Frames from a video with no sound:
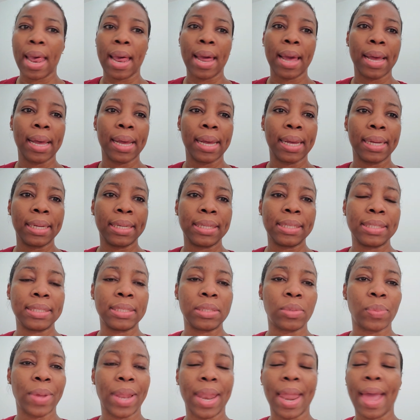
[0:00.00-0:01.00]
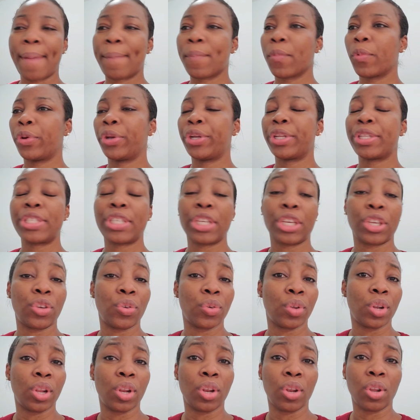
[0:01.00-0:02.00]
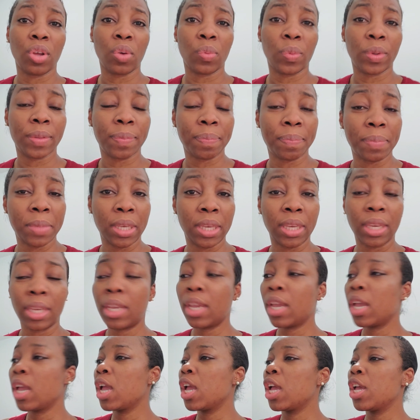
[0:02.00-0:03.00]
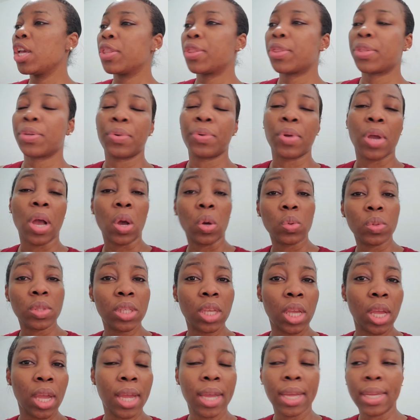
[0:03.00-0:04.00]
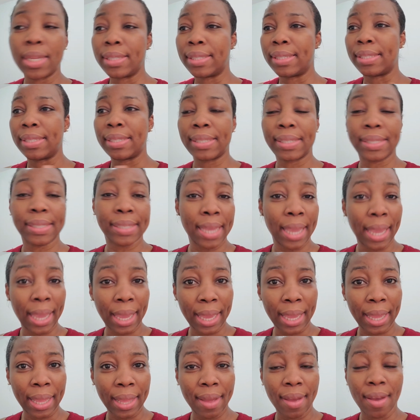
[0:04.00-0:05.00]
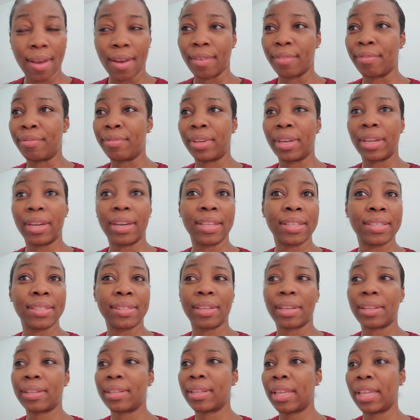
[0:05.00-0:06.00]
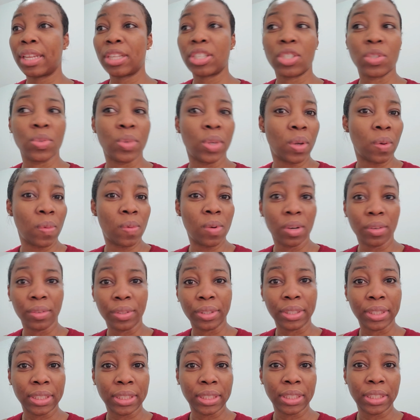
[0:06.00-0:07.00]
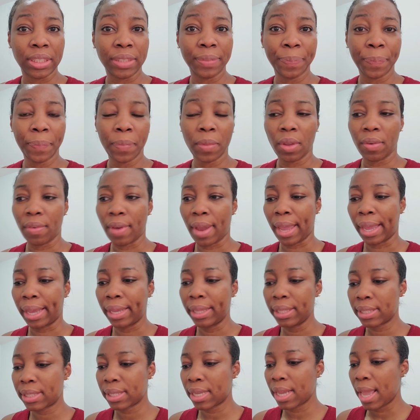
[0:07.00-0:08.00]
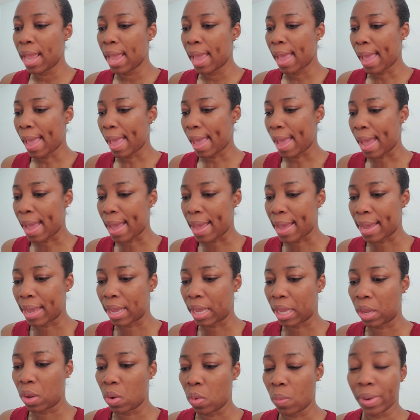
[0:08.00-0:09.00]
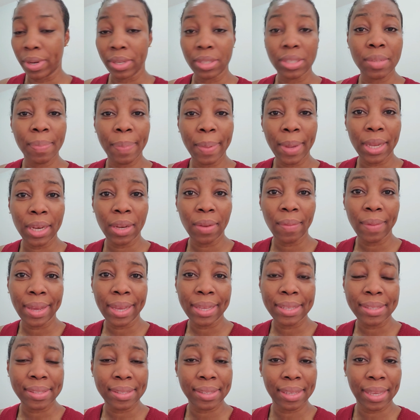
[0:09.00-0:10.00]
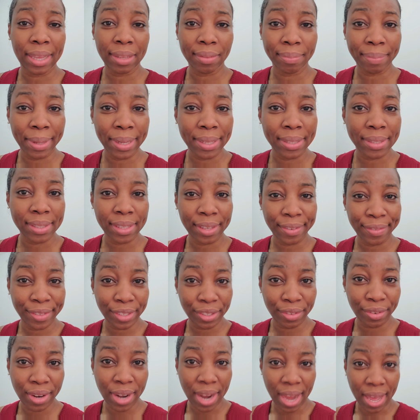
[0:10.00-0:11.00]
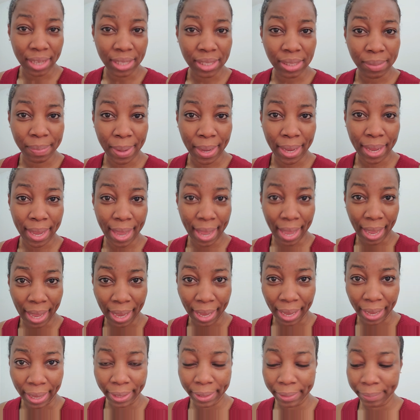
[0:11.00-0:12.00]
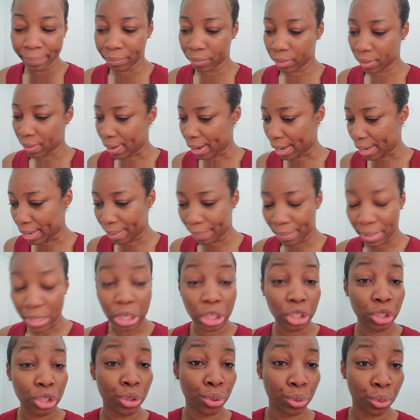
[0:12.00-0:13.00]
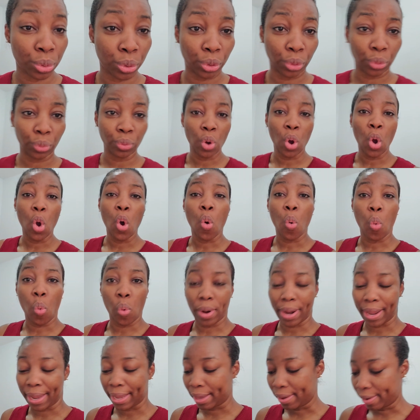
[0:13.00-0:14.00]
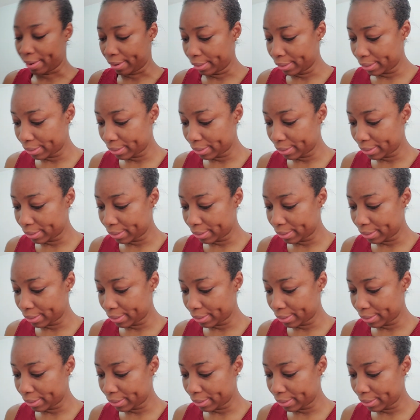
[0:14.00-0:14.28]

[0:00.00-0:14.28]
and well i'm going to take you all along with me throughout the day a realistic day during quarantine right I went to Pennywise to get my stuff to relax my hair. Right, I'm gonna show you what I got.